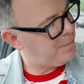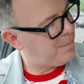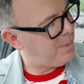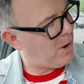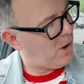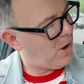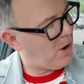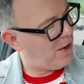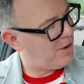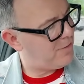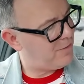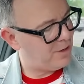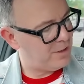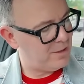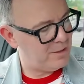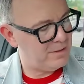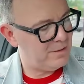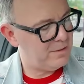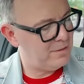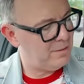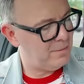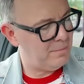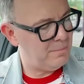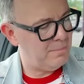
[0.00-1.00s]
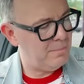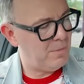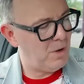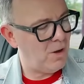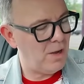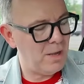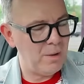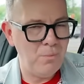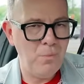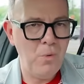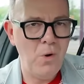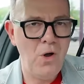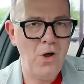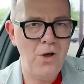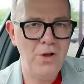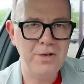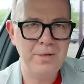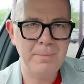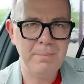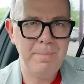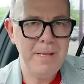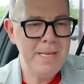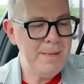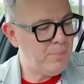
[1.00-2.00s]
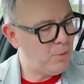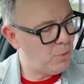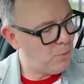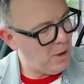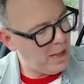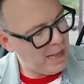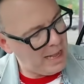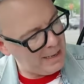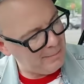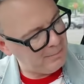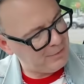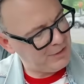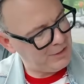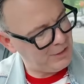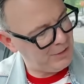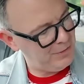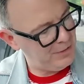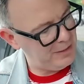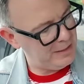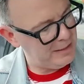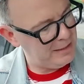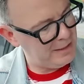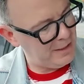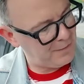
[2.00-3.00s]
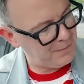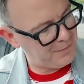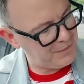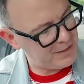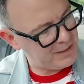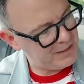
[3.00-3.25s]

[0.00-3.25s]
the pirate, my word, people absolutely love